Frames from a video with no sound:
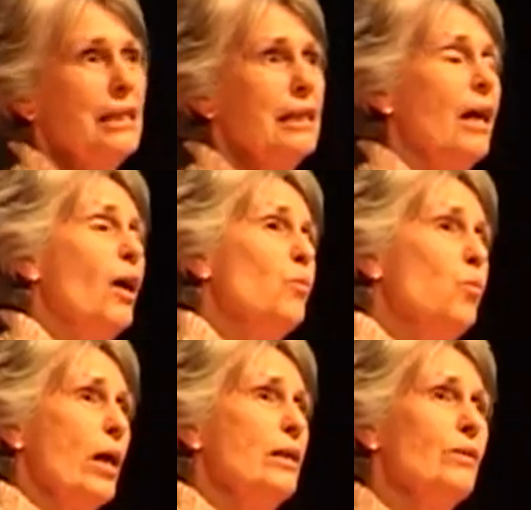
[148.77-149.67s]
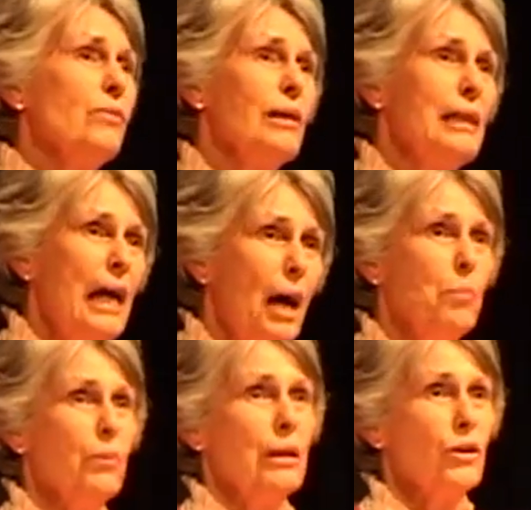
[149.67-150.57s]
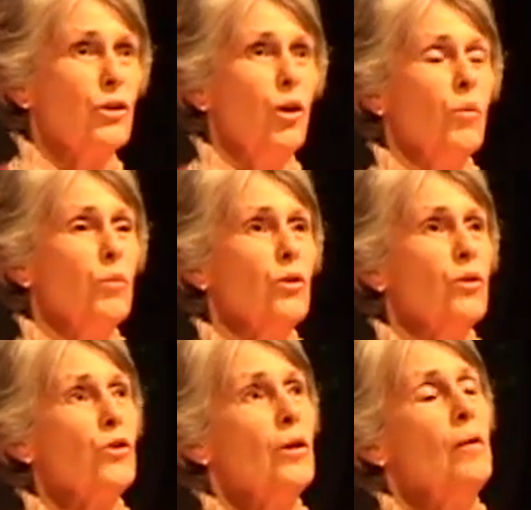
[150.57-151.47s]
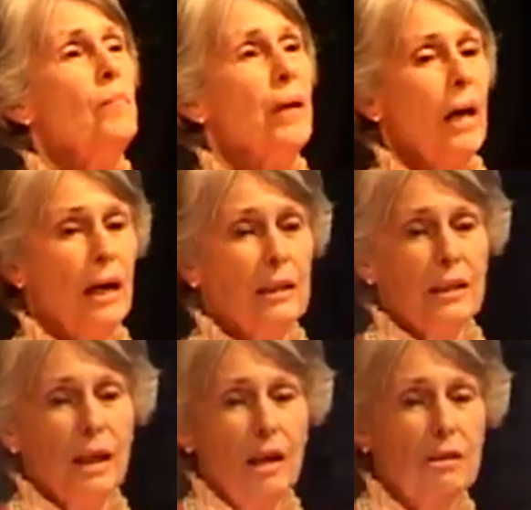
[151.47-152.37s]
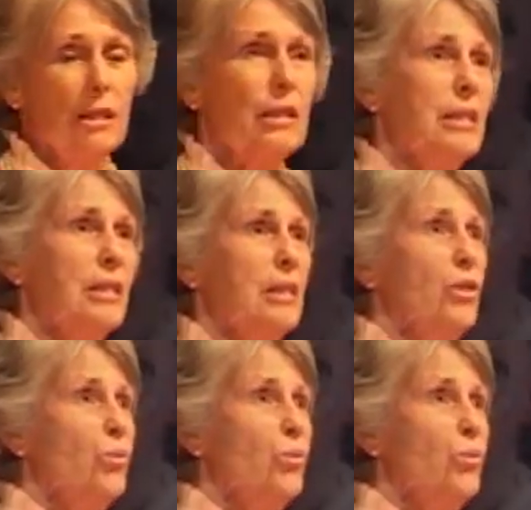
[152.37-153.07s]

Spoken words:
wonderful labyrinth conference, and Towers is in New